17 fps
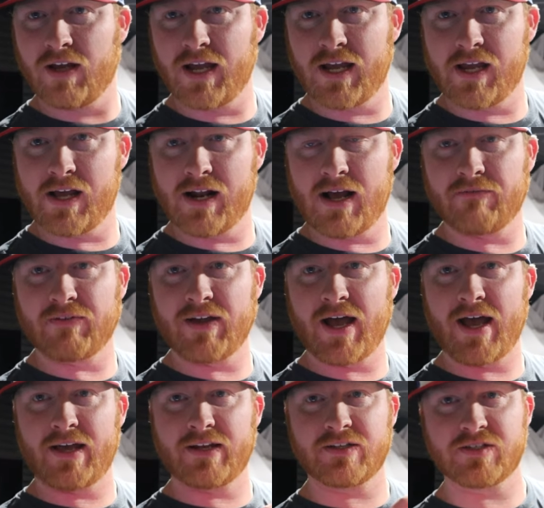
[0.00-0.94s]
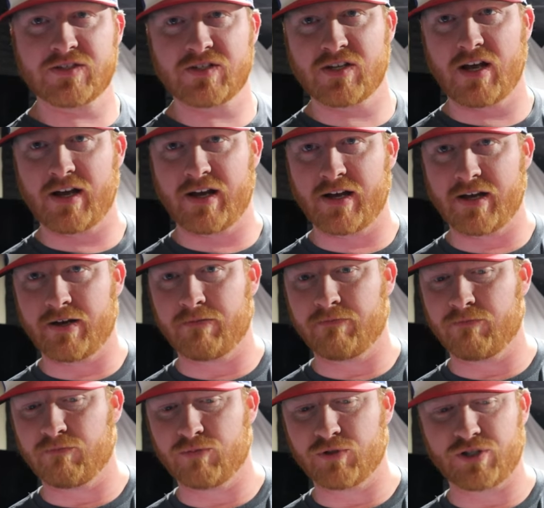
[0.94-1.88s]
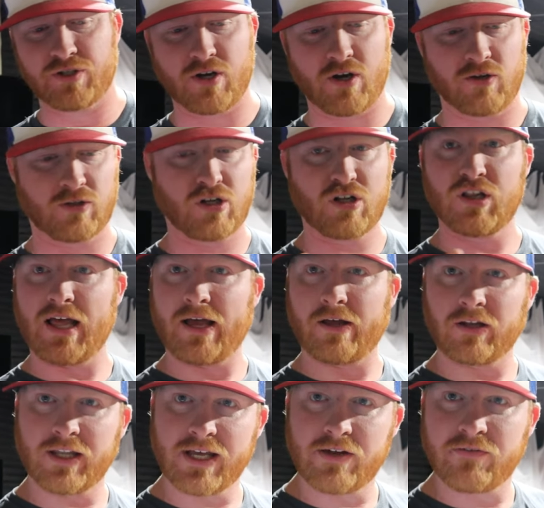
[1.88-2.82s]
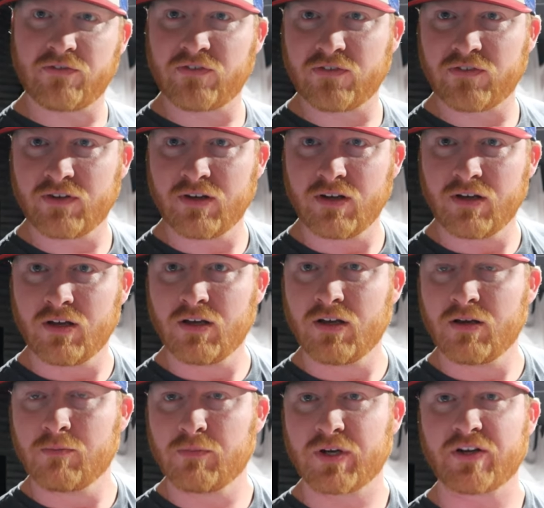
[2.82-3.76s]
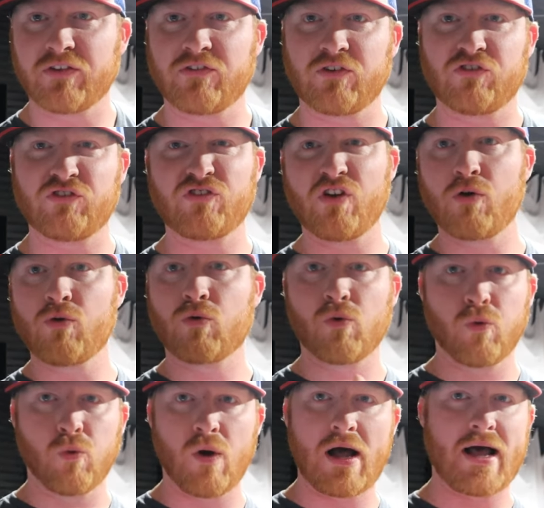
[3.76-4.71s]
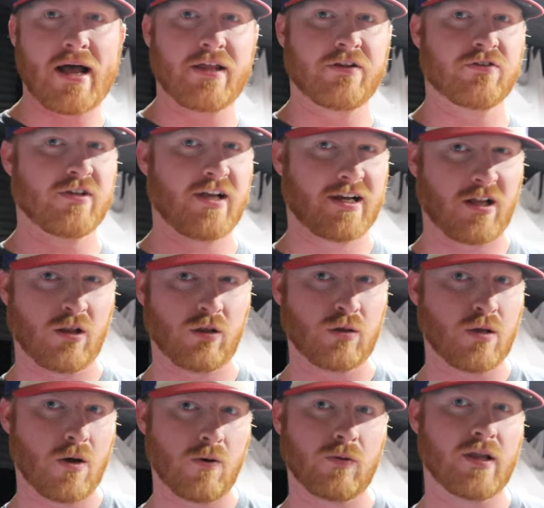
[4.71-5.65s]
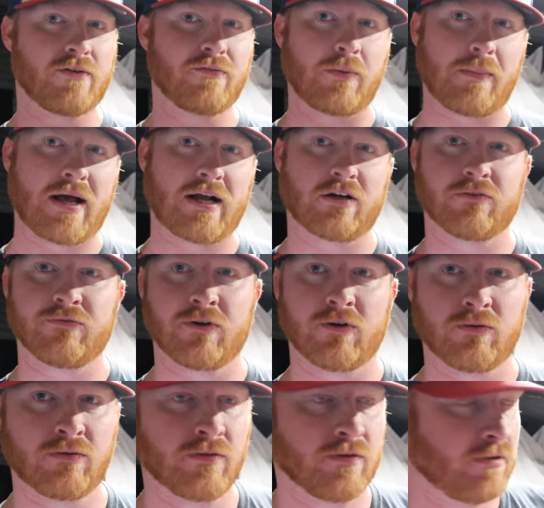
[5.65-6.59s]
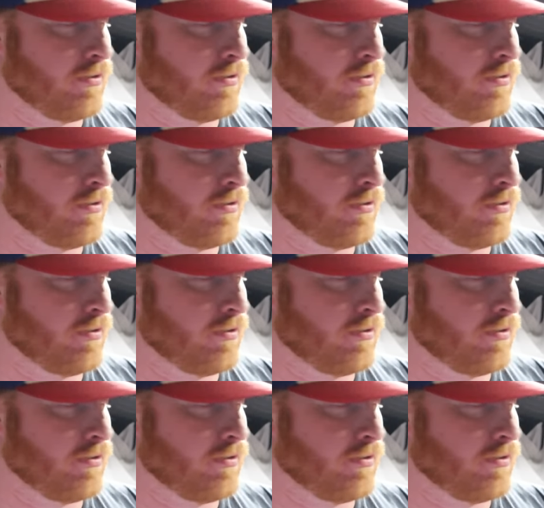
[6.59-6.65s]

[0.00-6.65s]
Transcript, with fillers: and I've got what you call cloud lifts, because they're so quiet. They're like a low-level microphone.